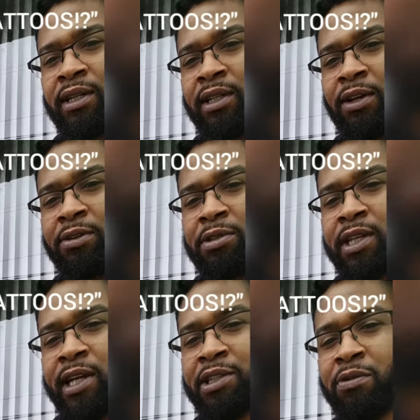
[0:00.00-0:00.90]
local
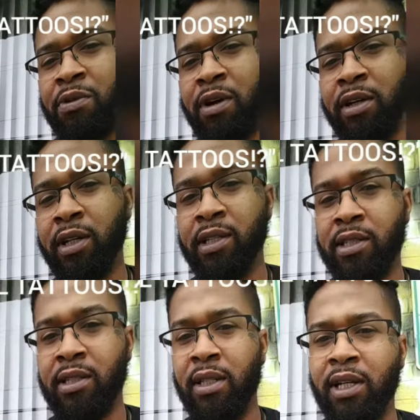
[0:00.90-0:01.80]
tattoo
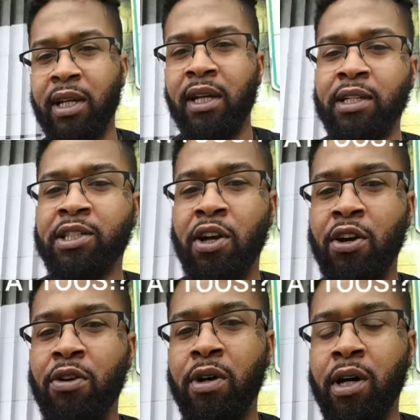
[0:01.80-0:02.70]
artist.
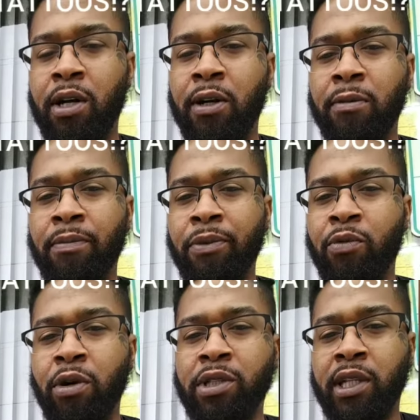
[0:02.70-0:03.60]
So,
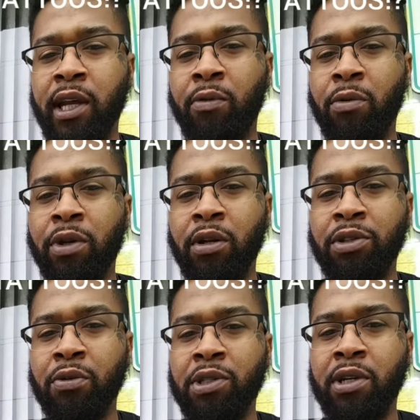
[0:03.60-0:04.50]
well, today what we're going to
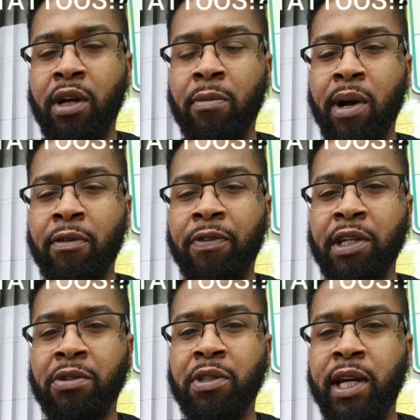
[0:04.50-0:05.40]
do is talk about
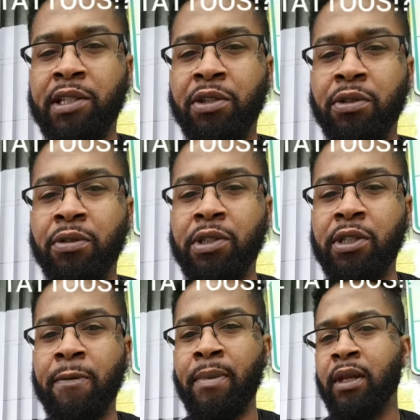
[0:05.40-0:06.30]
facial tattoos.
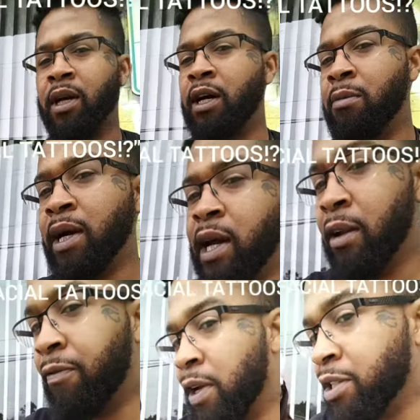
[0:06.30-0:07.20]
I got
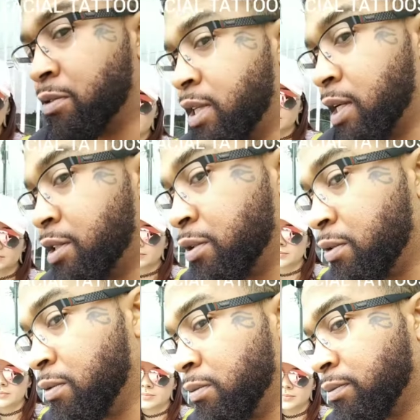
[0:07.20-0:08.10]
a facial tattoo,
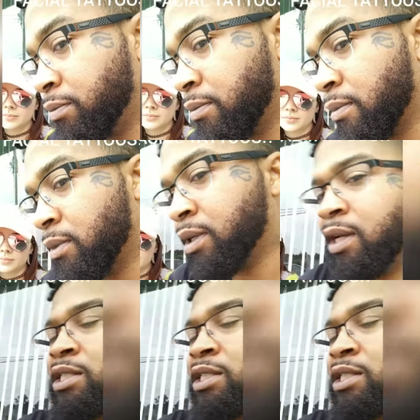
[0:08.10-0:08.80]
and